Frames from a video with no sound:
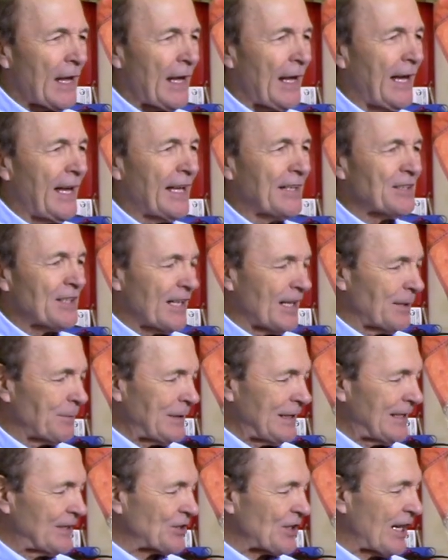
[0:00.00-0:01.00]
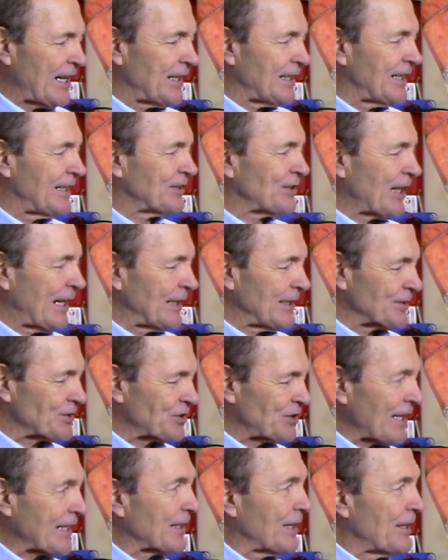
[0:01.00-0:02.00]
and uh, we tied a tied a
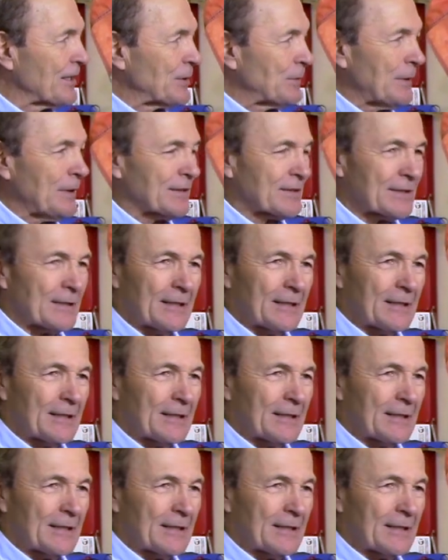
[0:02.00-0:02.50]
stick onto it,